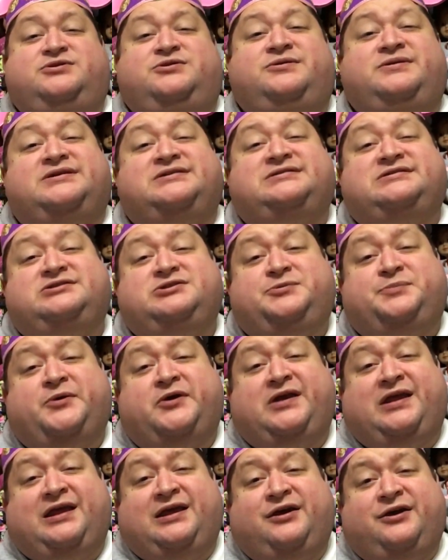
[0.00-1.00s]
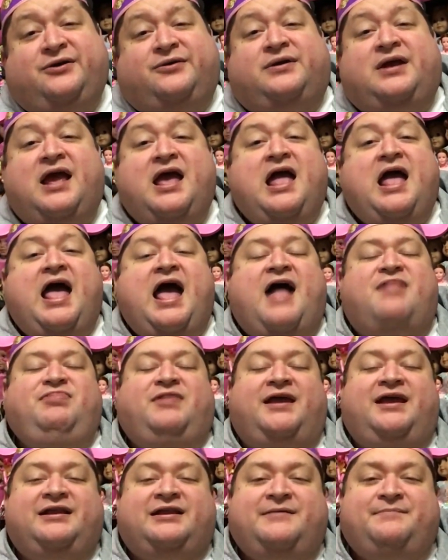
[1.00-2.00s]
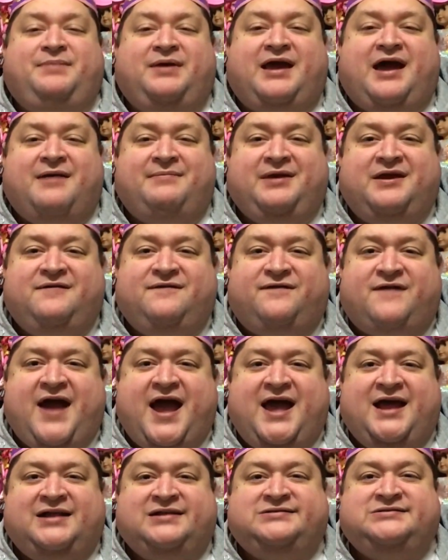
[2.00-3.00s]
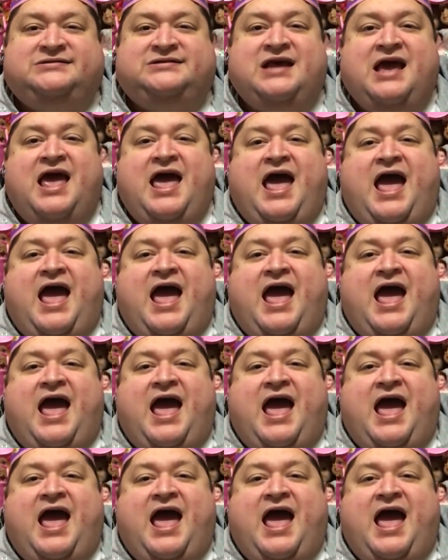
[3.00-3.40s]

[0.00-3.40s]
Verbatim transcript: who is super cute. And they end up becoming friends.